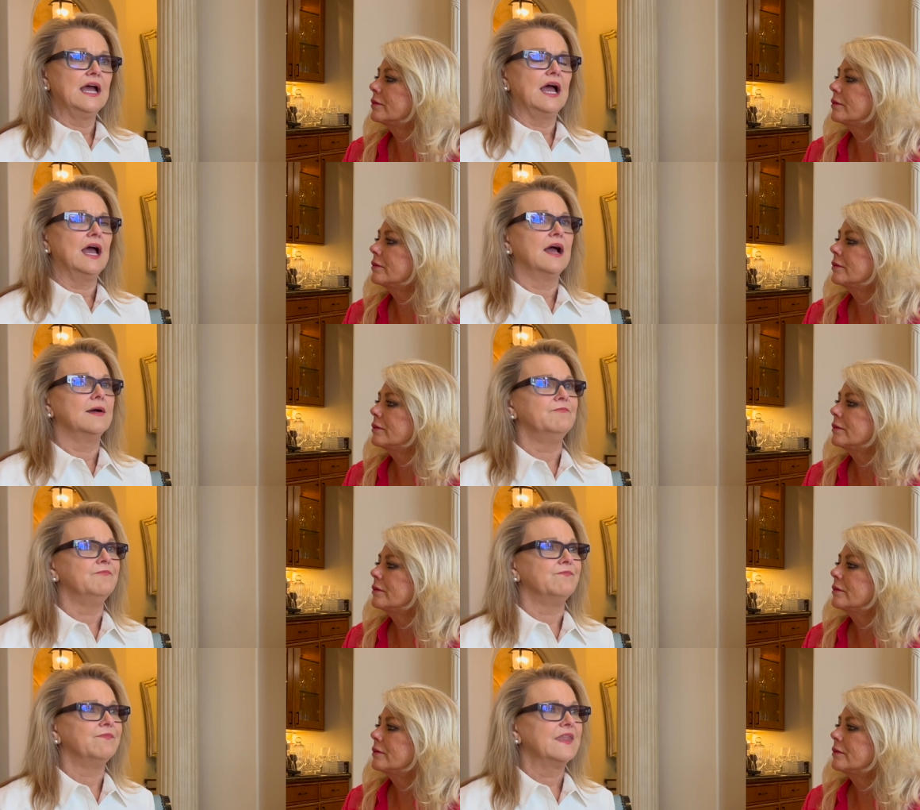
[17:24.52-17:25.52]

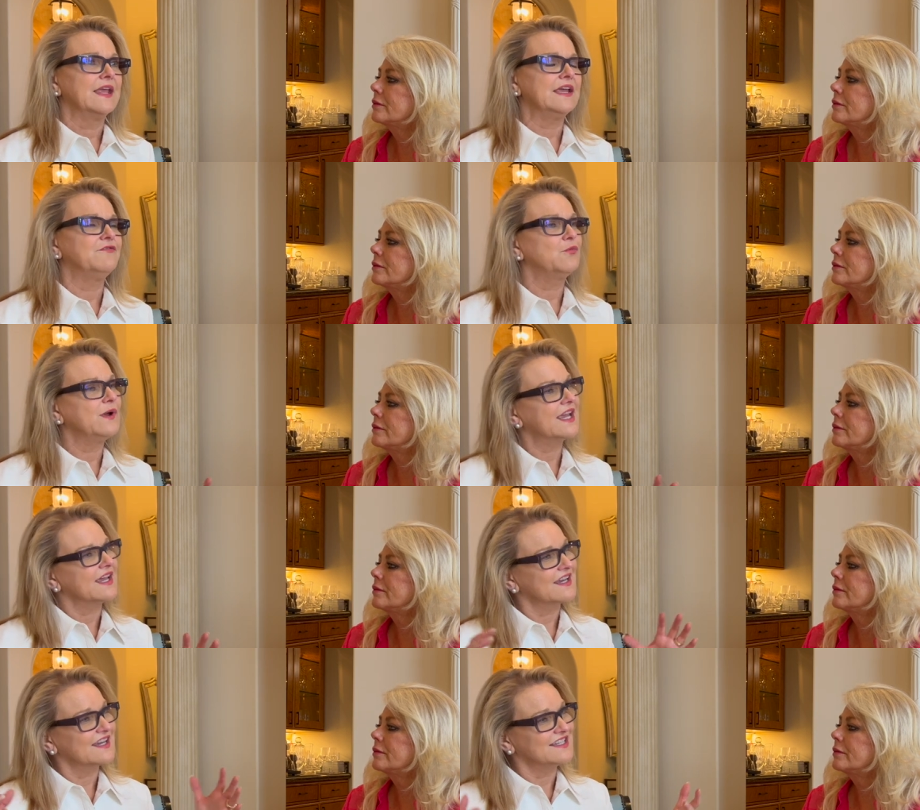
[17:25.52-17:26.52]
Speaker 1: Um, if we
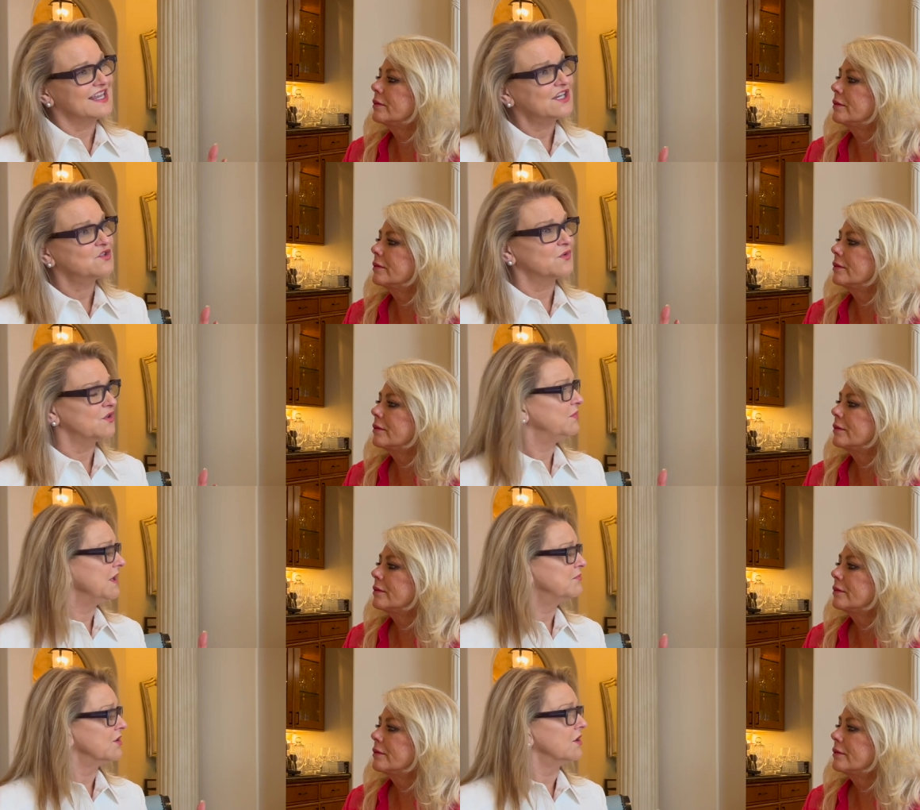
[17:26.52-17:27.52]
can connect with
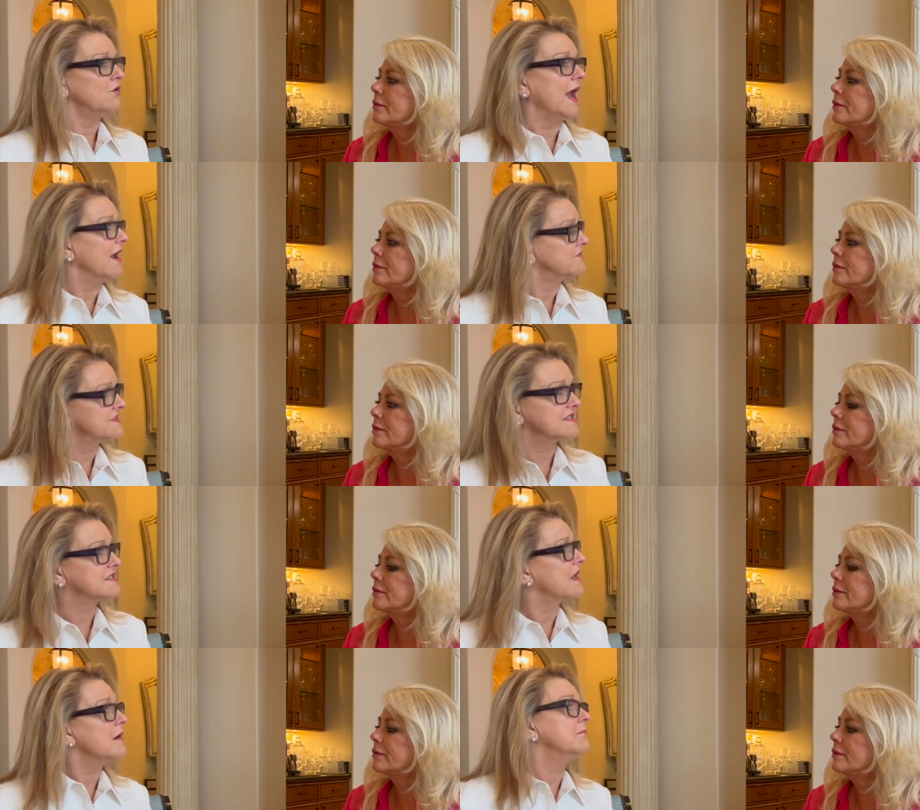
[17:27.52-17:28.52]
people who have
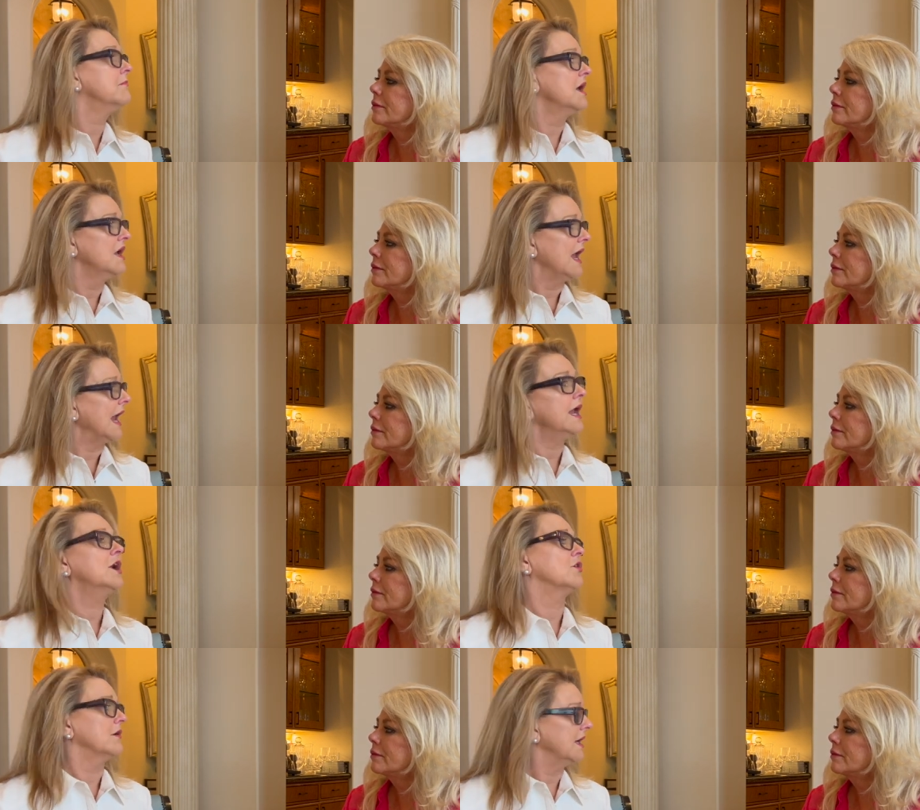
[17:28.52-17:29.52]
some
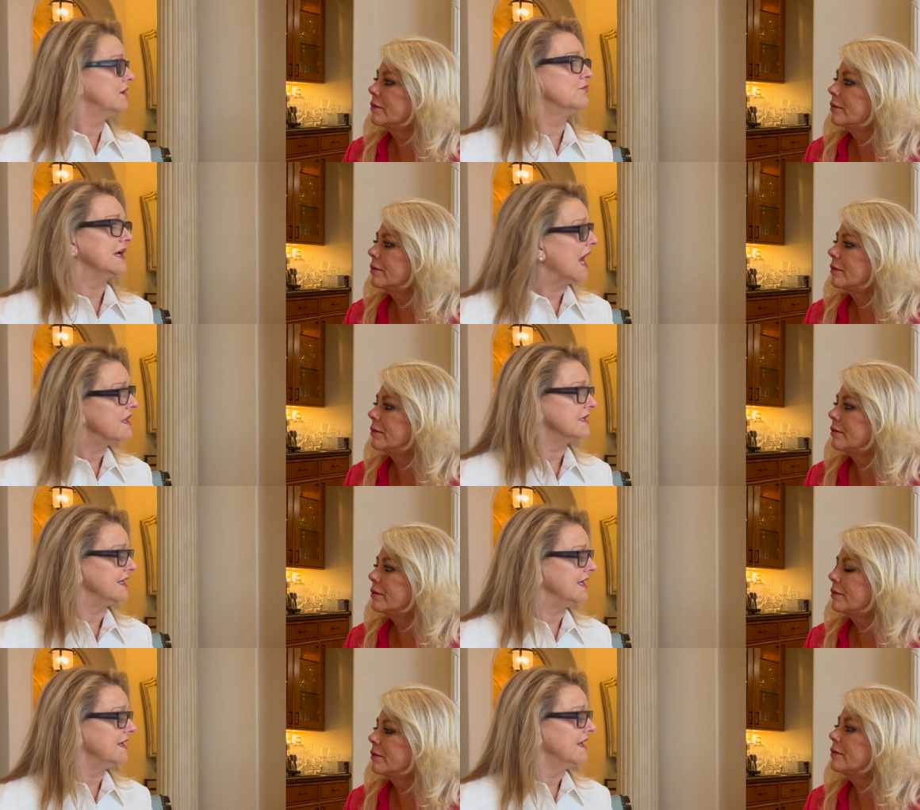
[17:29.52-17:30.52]
anchor in
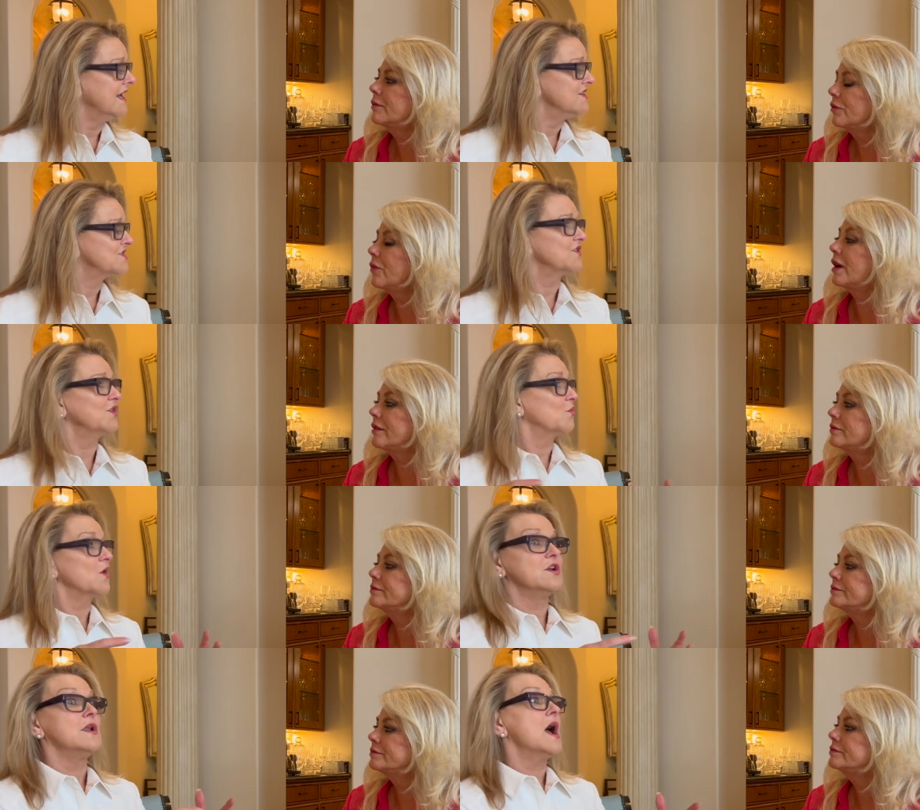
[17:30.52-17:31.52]
reality, Right. so that
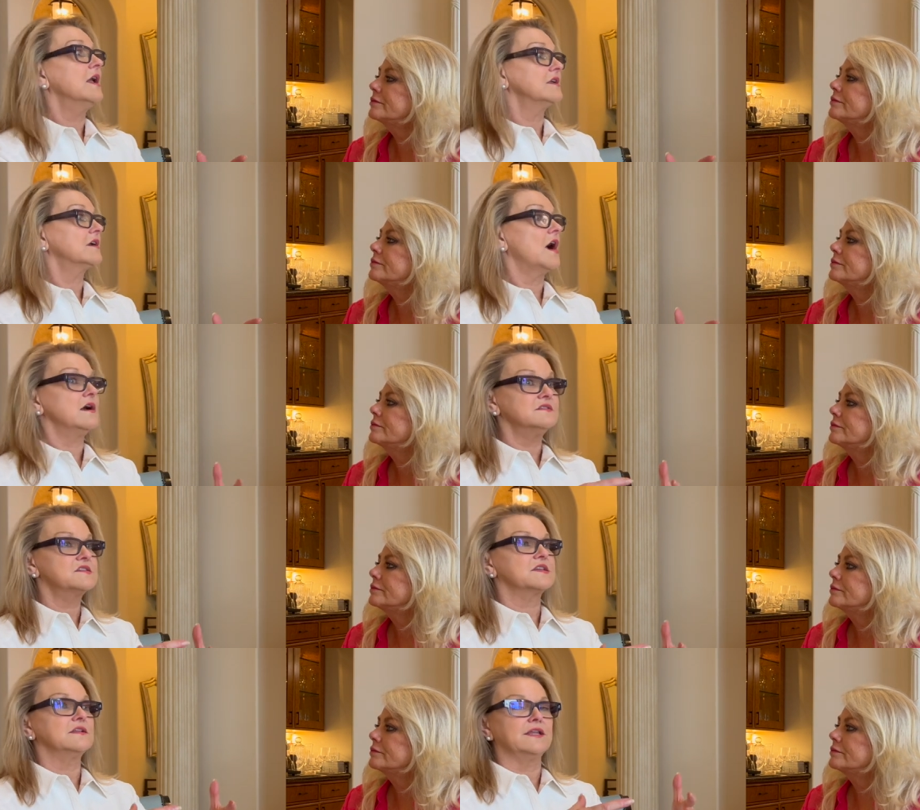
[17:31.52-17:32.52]
we're not
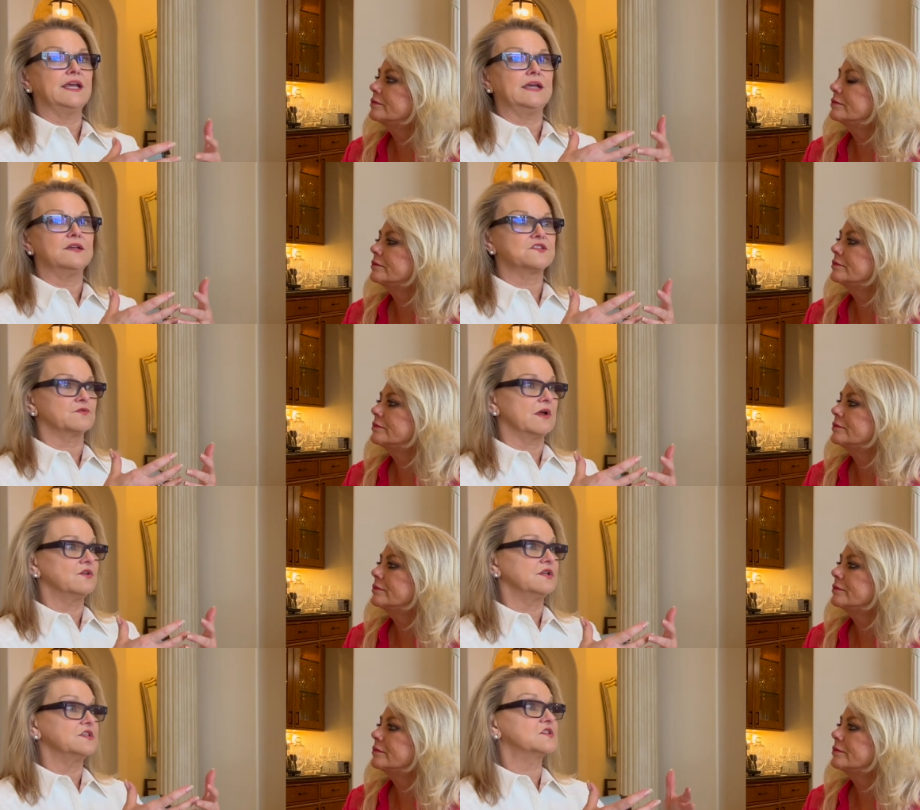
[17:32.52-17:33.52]
constantly
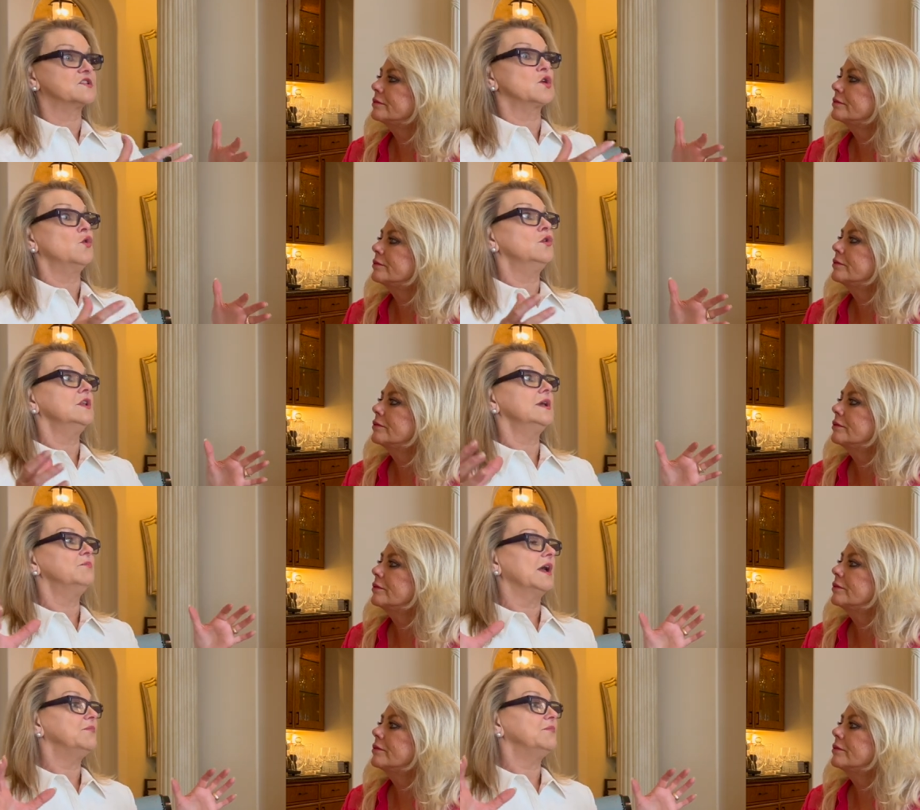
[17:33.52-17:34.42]
surrounded solely by